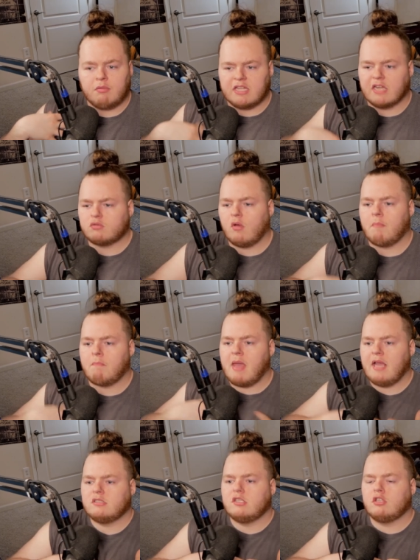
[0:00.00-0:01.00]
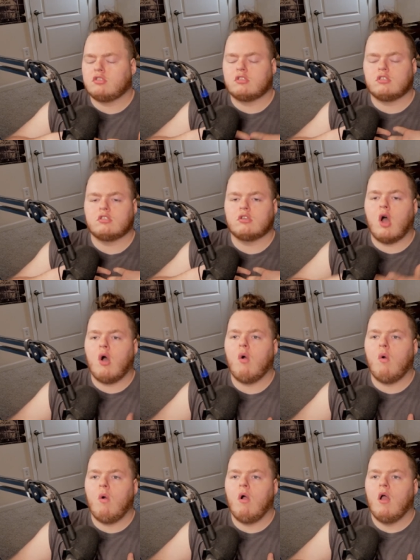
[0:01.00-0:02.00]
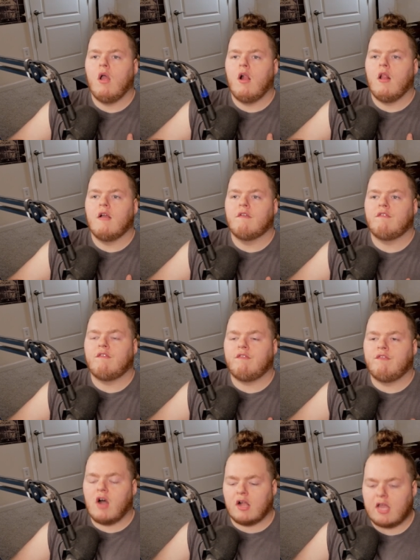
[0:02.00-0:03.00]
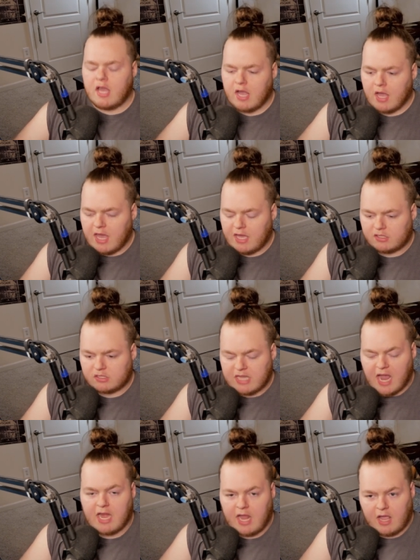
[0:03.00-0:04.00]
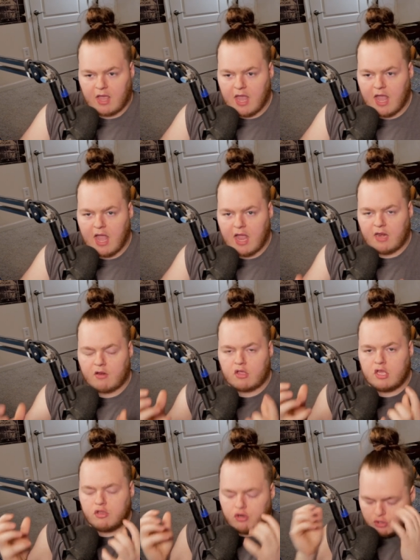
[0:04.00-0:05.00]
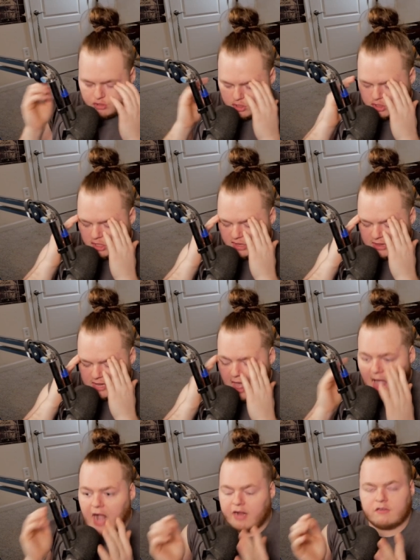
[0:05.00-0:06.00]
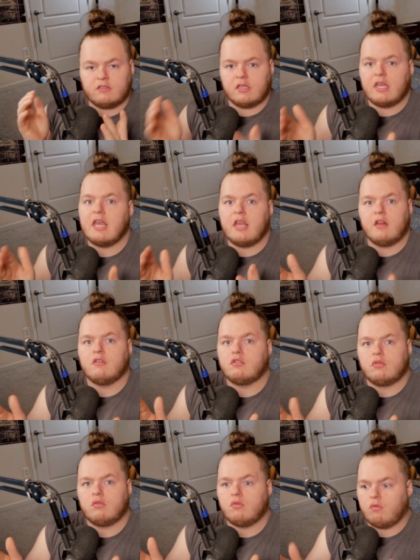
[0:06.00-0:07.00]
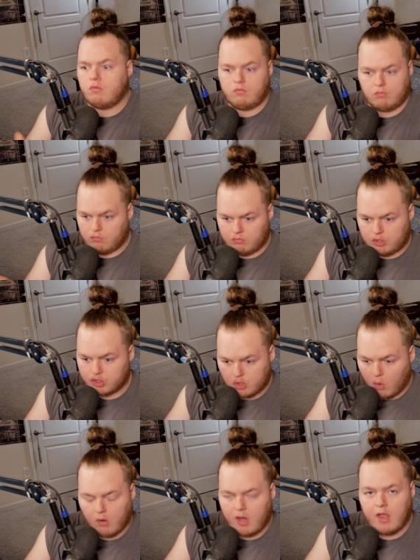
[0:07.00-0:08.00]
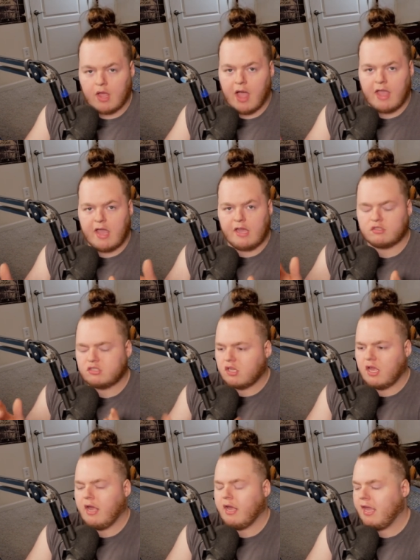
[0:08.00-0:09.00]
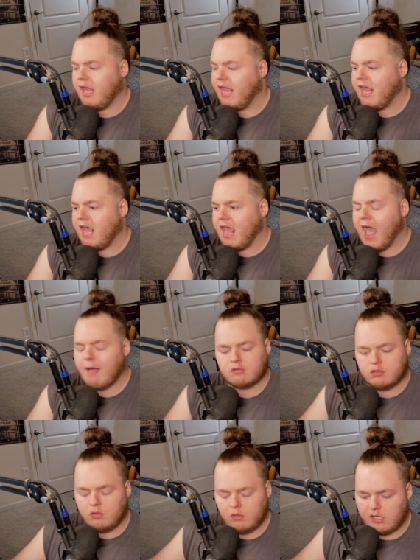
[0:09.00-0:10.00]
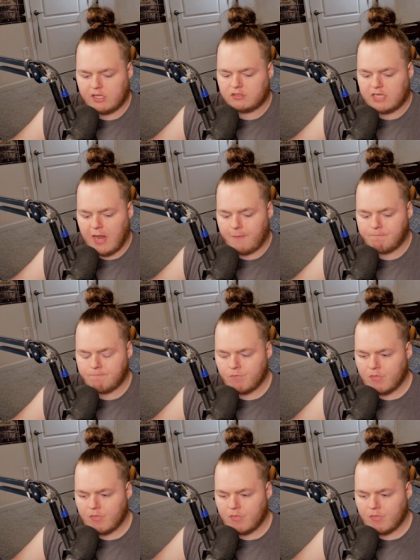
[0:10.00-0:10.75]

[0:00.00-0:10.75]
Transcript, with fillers: but that's what makes it so fucking exciting, and you're just locked into the story. I, it's absolutely insane.